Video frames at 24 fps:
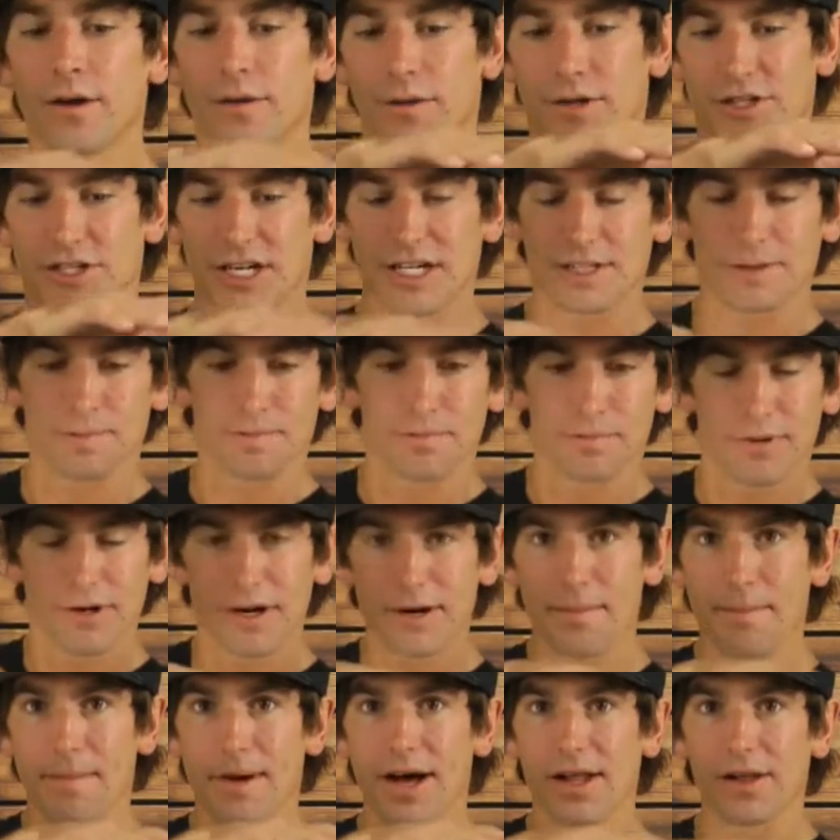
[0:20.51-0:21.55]
which has
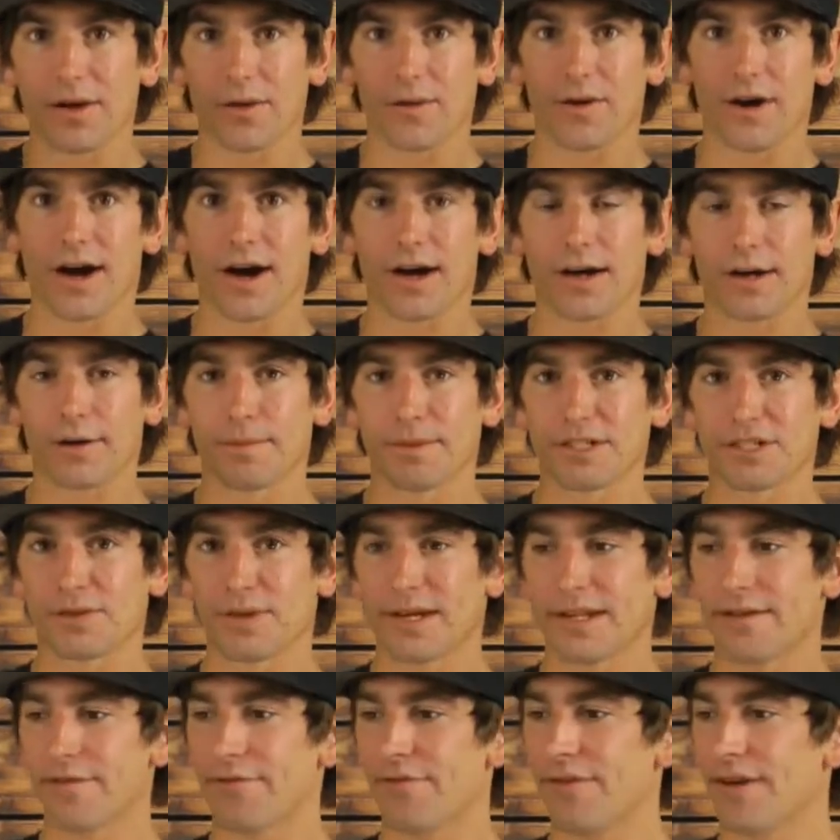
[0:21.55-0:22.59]
pretty mellow rocker
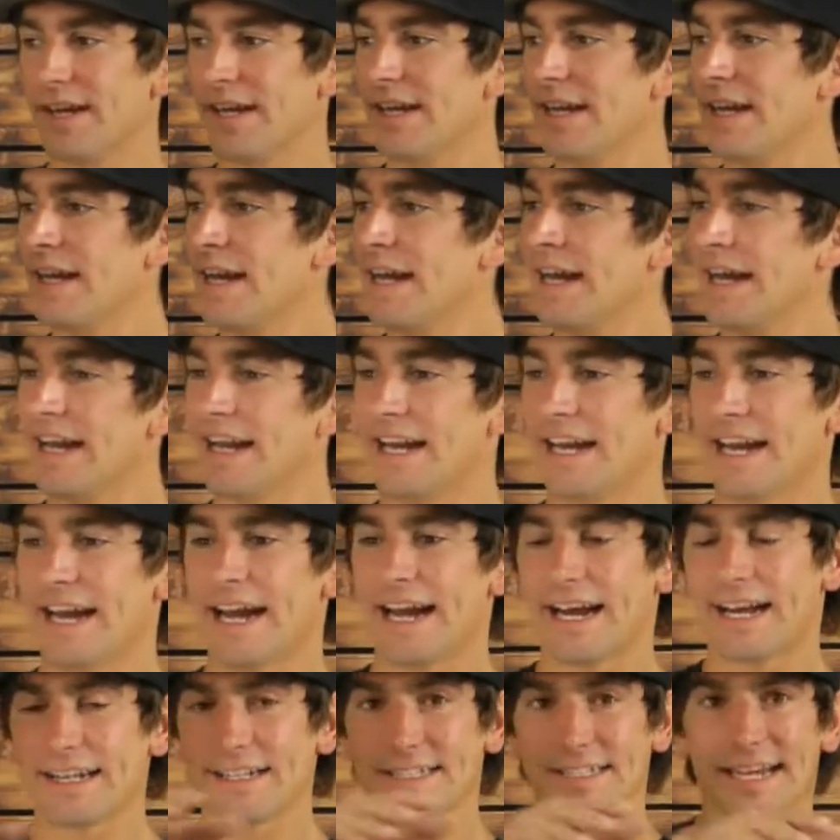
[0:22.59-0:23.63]
between the feet and
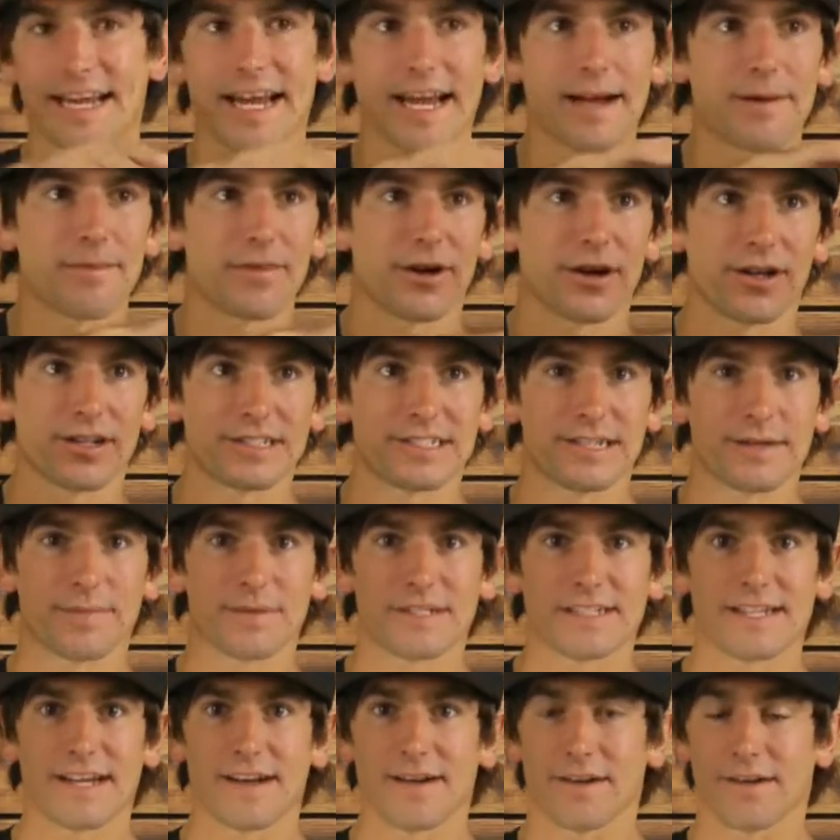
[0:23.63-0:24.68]
enhanced camber on tip
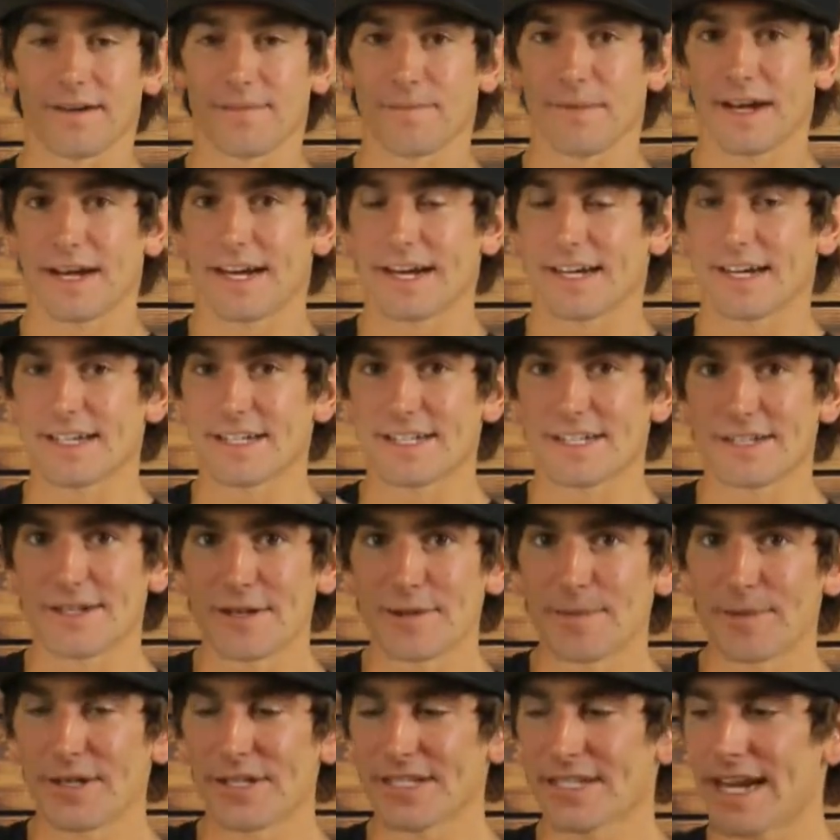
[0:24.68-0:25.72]
and tail, making it
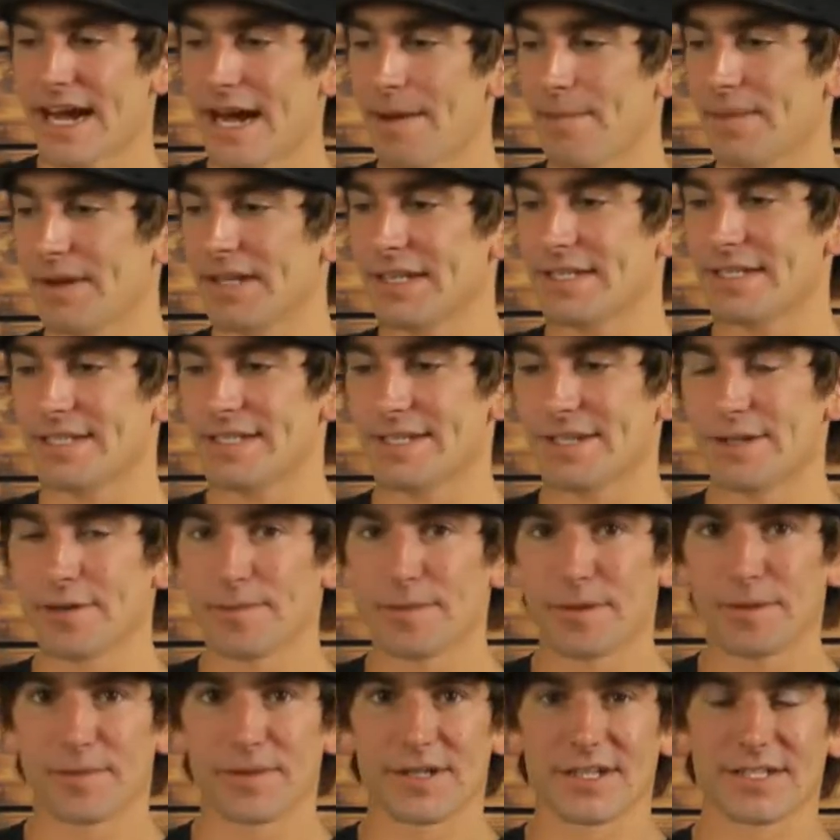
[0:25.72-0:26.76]
super snappy,
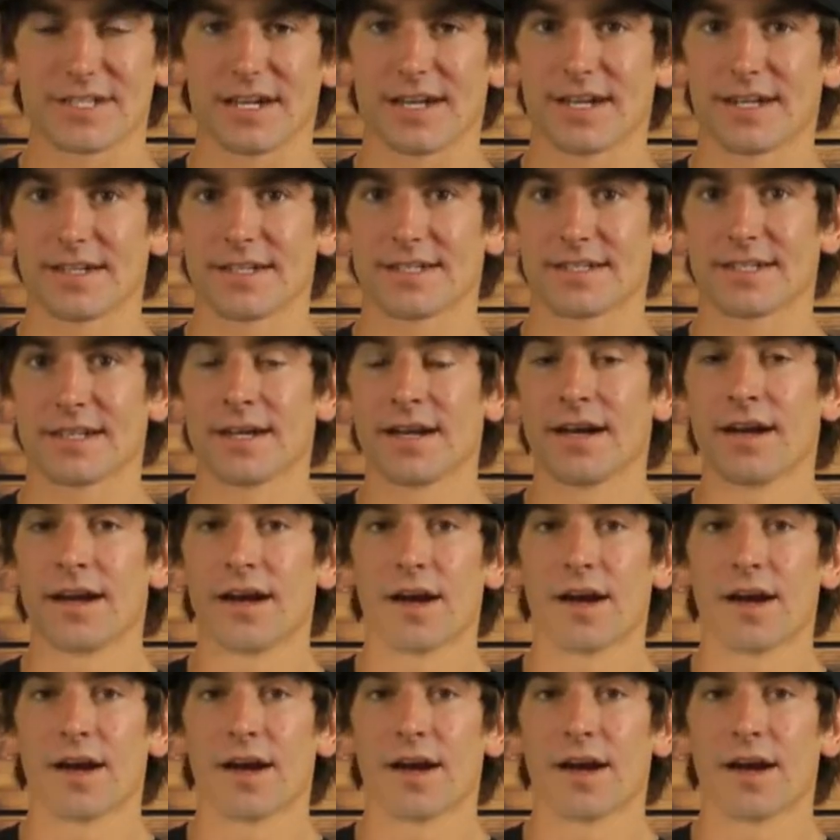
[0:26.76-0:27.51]
super precise,